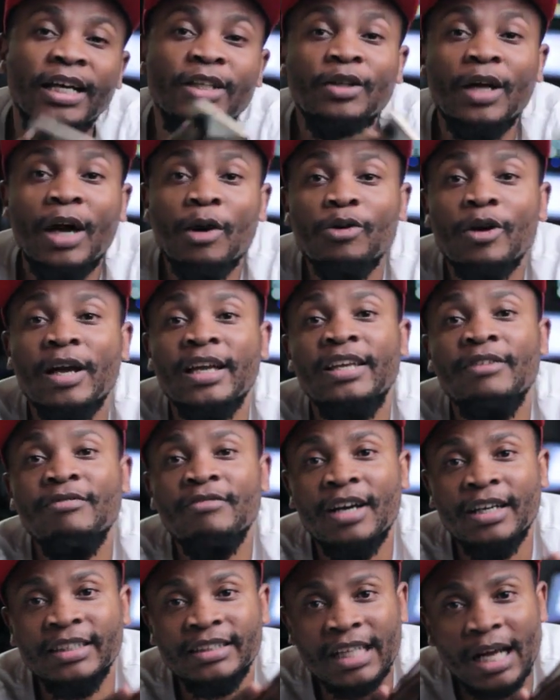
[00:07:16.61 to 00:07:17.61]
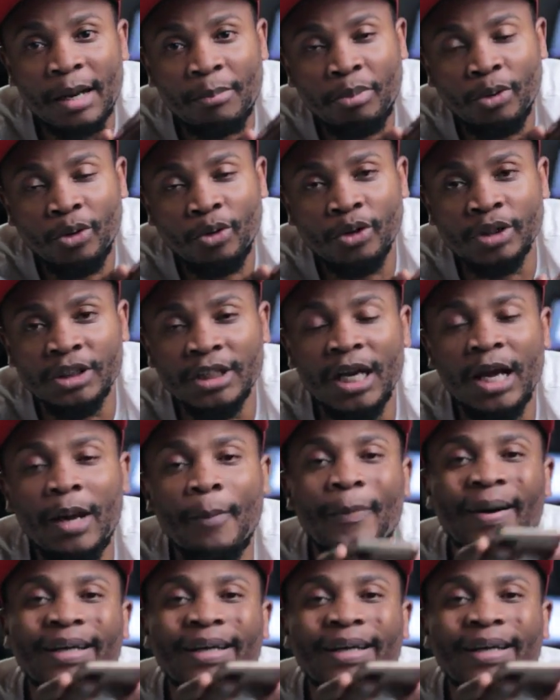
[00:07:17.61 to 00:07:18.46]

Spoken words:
And now you are giving us the apology,